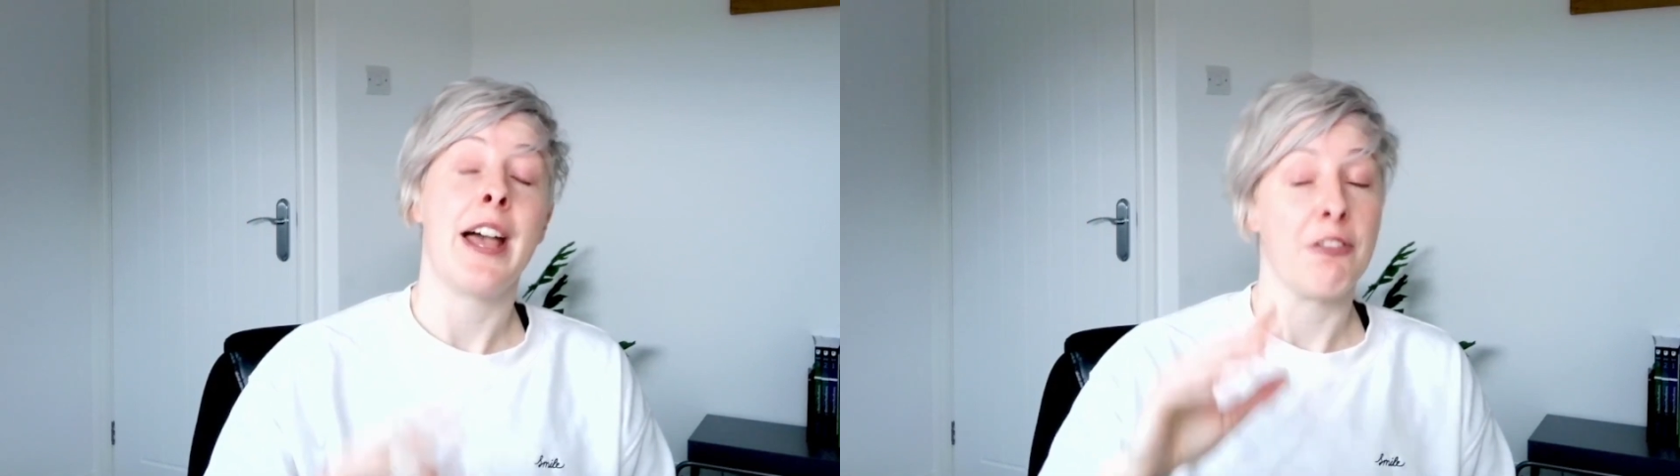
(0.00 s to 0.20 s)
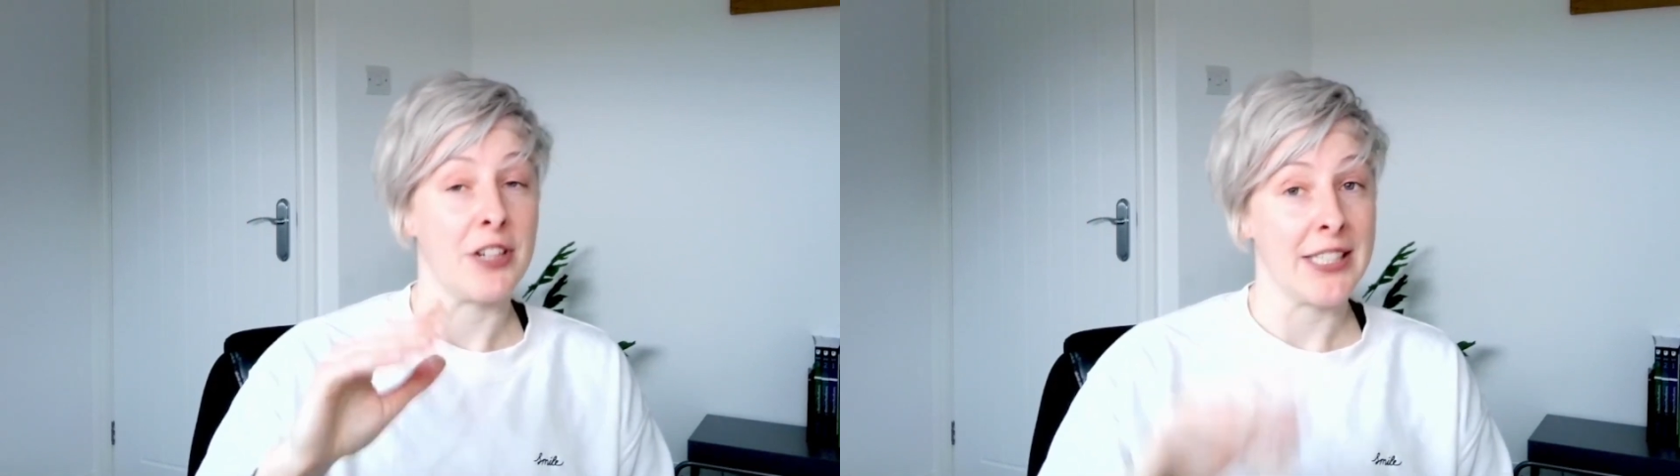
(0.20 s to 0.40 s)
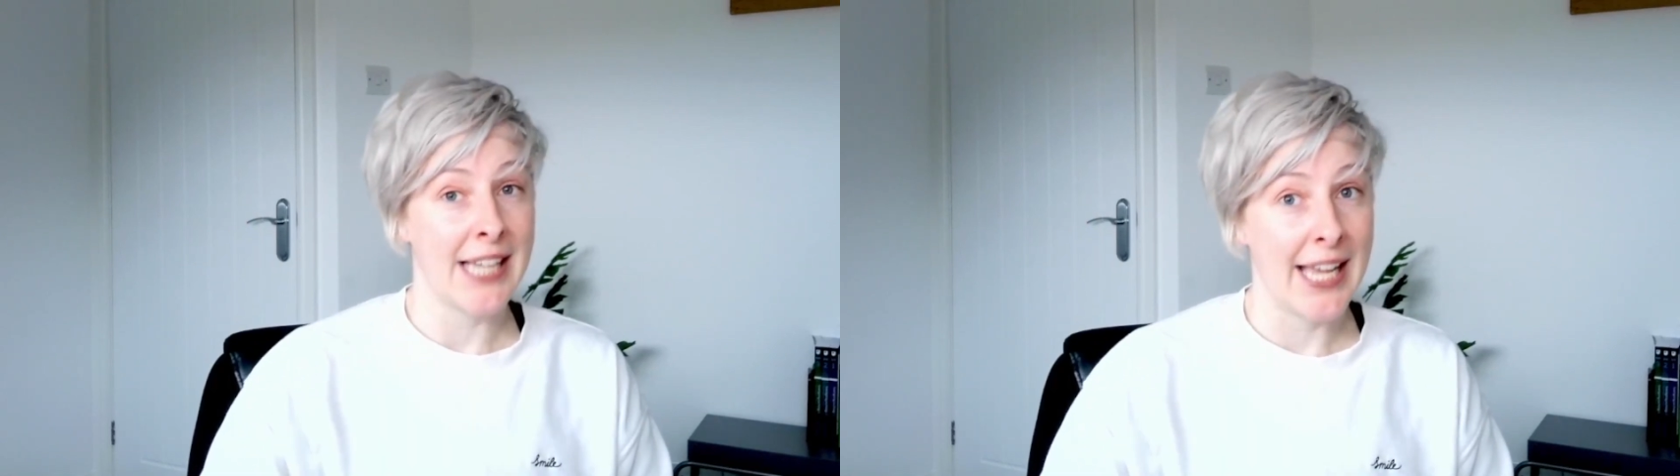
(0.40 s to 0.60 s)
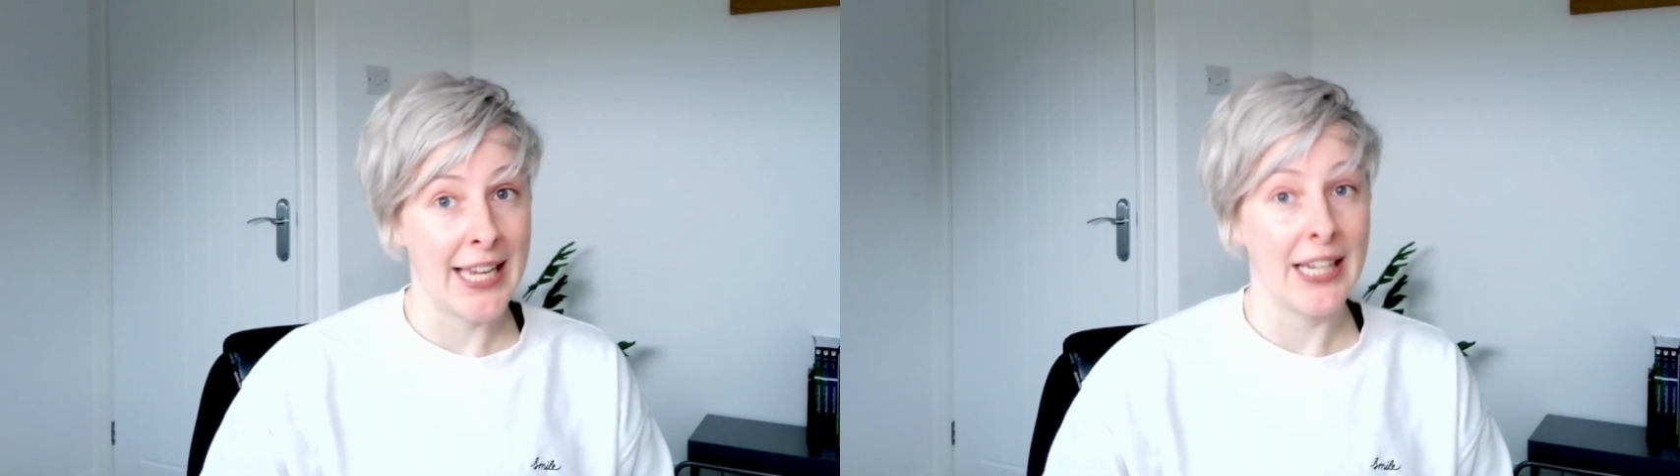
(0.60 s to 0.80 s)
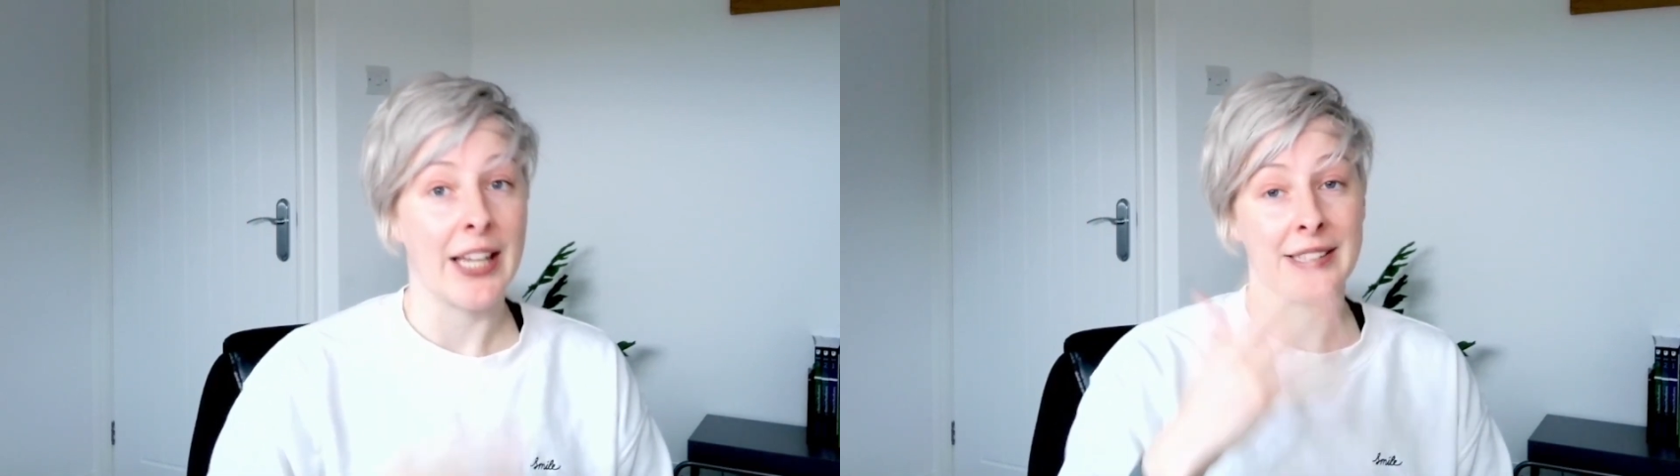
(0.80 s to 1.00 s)
every
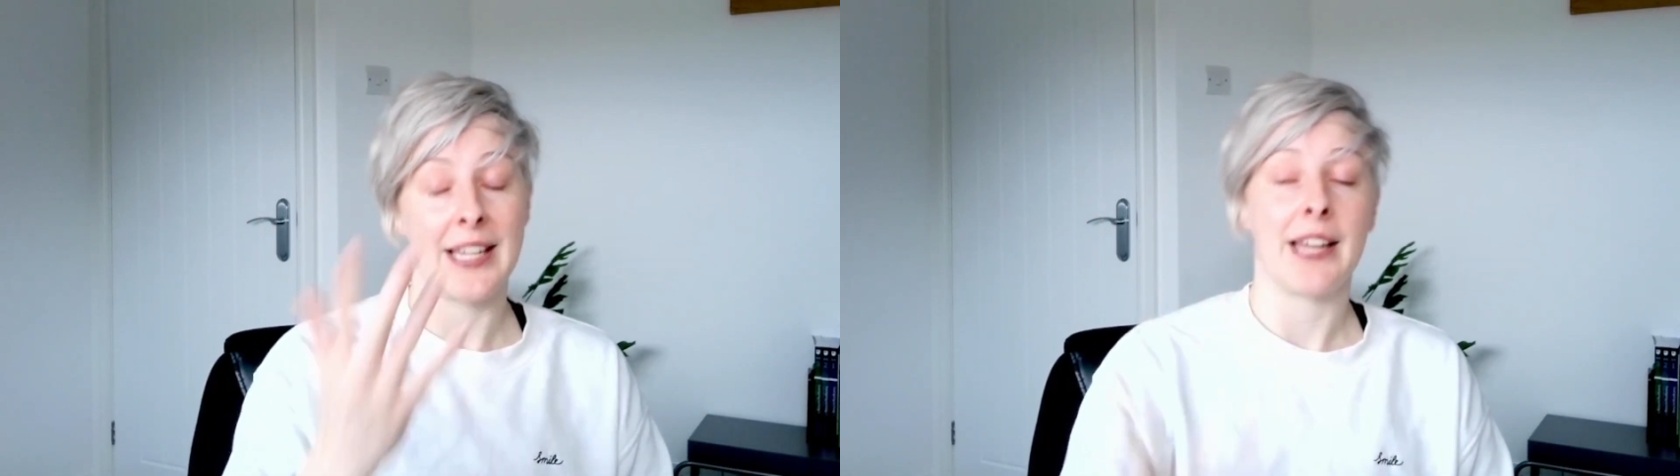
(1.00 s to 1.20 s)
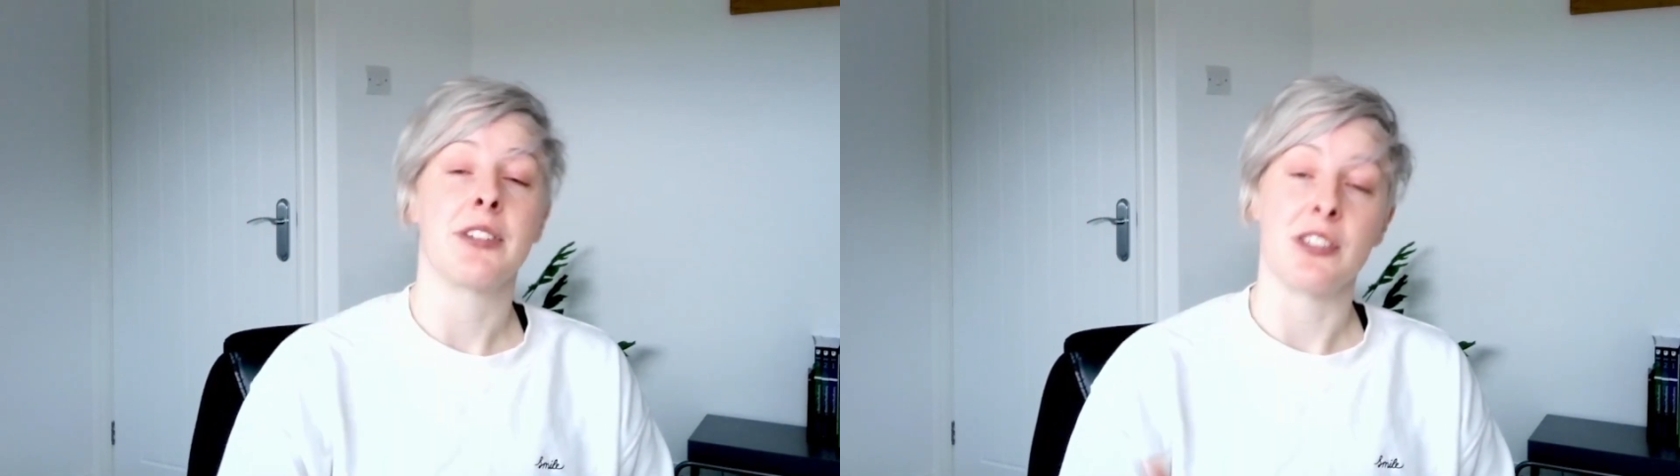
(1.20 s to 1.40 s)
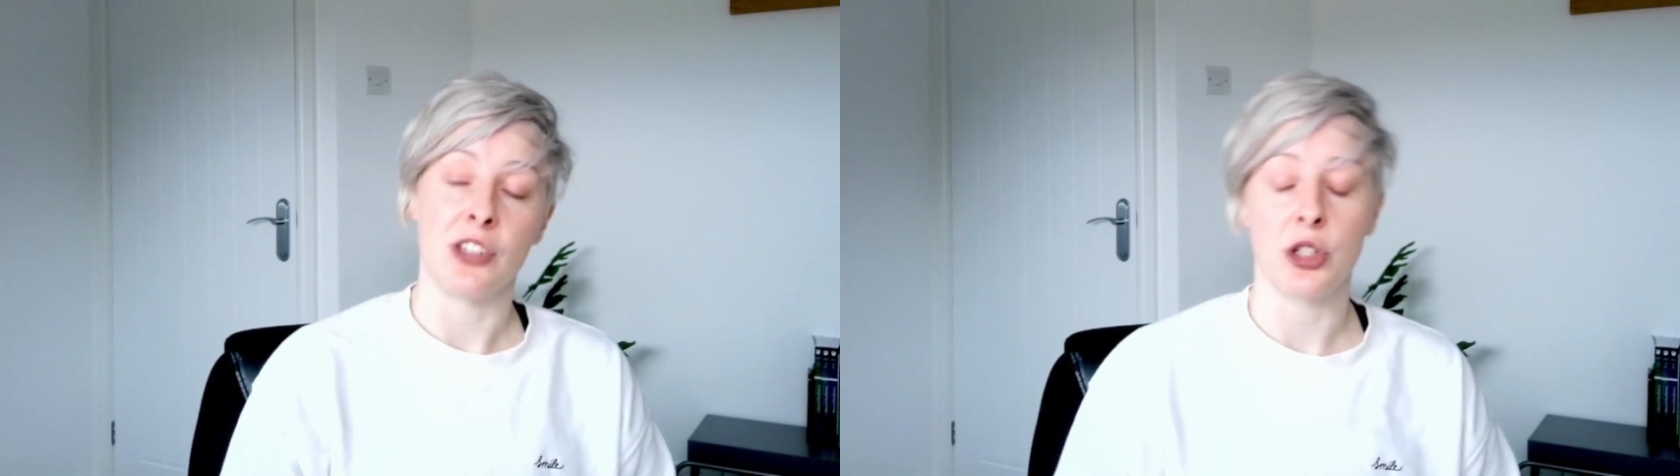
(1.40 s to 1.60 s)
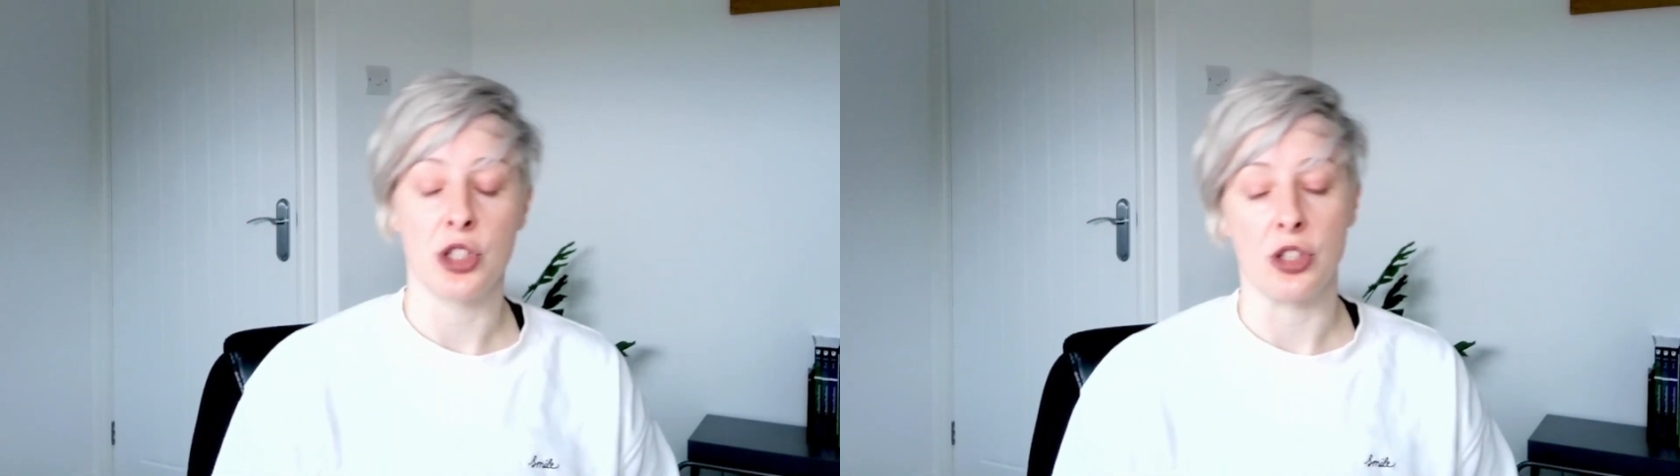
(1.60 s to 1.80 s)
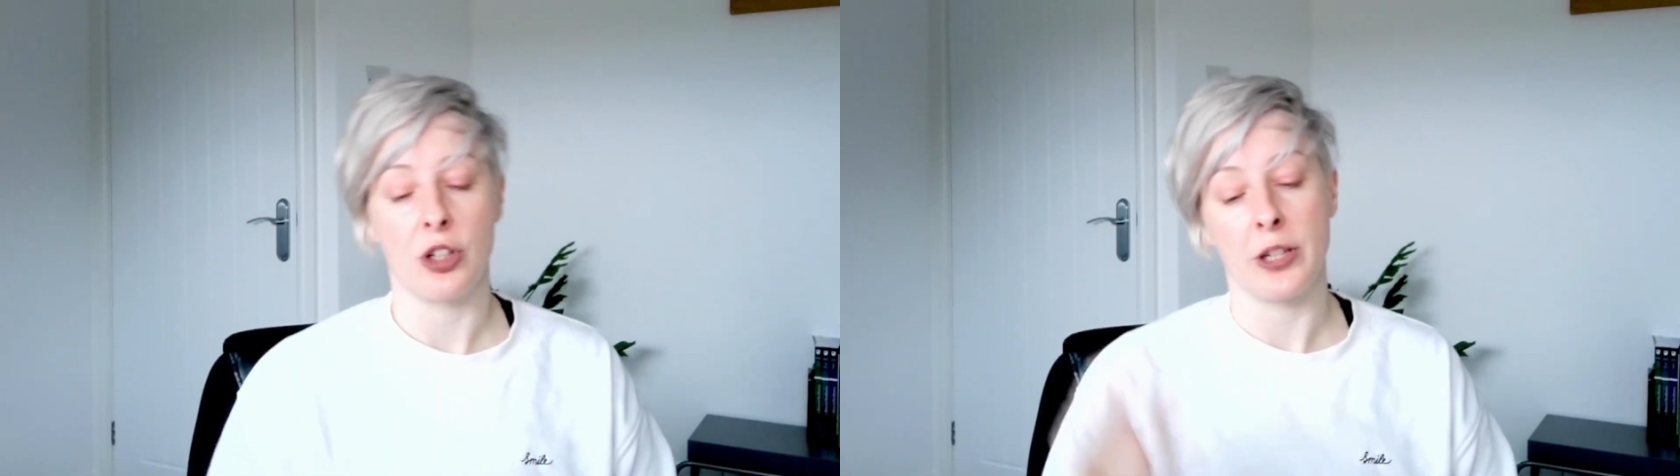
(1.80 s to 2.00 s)
day, like I say, I have this
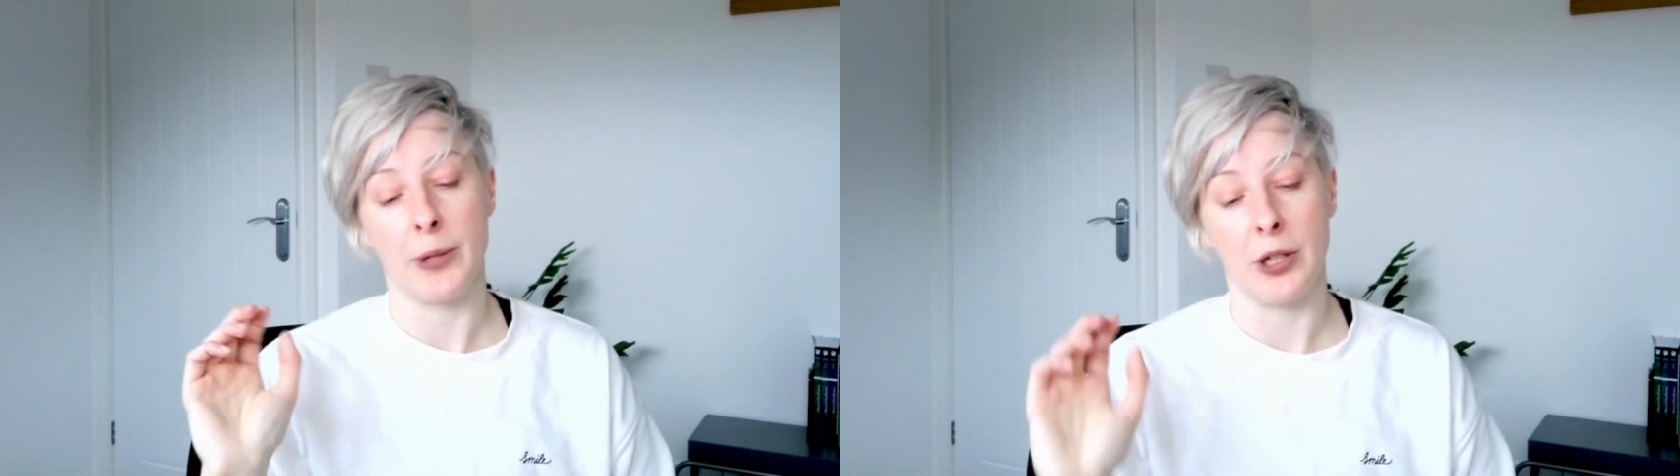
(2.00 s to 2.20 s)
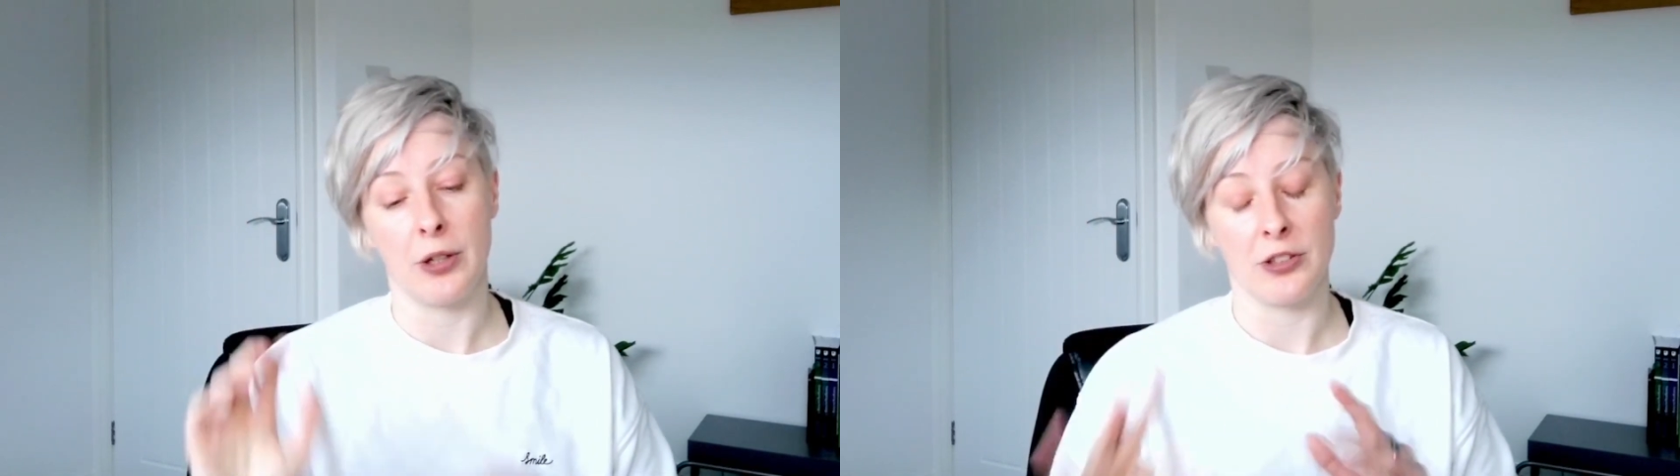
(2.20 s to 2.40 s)
Notion document,